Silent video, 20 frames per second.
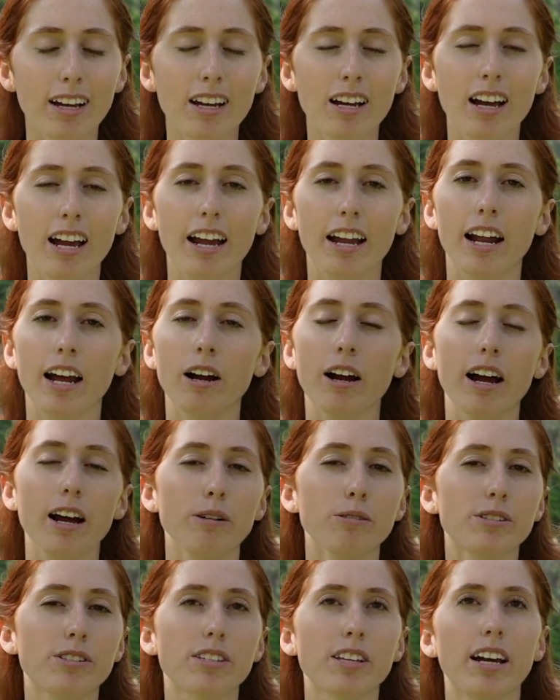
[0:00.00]
And
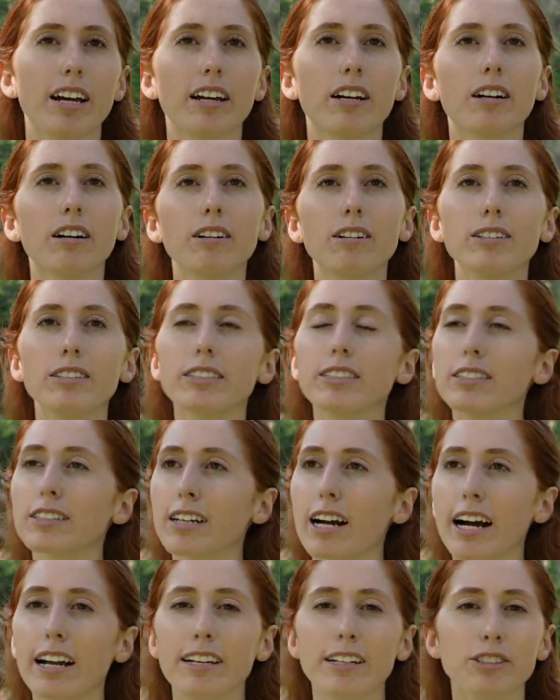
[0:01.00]
I was like
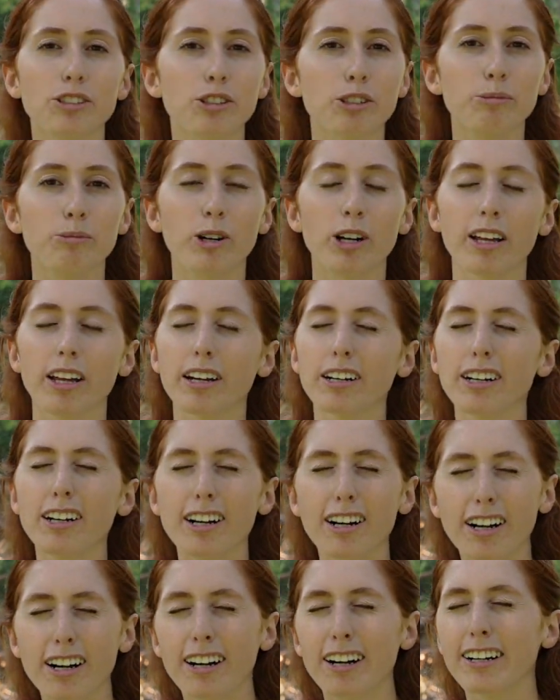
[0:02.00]
kind of in turmoil, like,
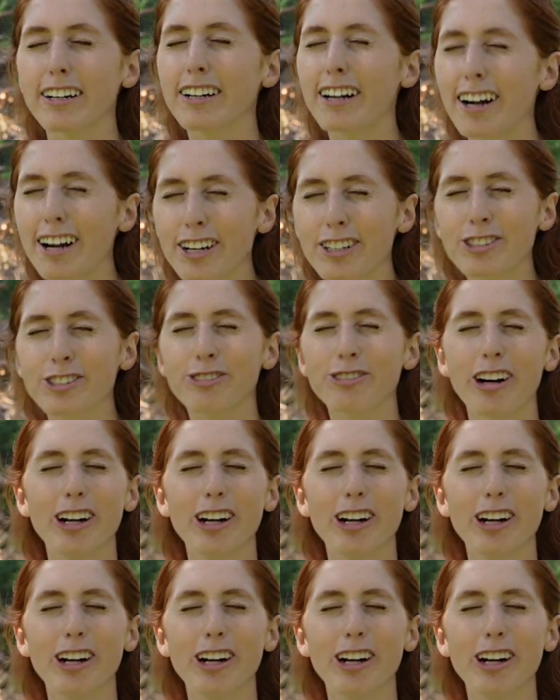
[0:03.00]
oh gosh, why